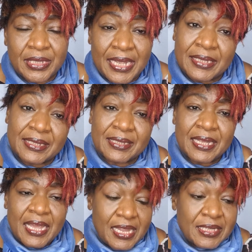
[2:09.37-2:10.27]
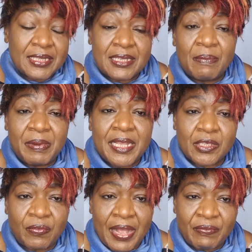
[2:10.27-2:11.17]
Yes, it is in a
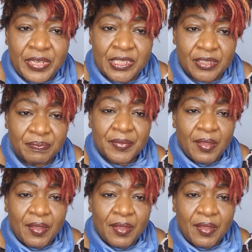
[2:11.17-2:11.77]
place of affliction.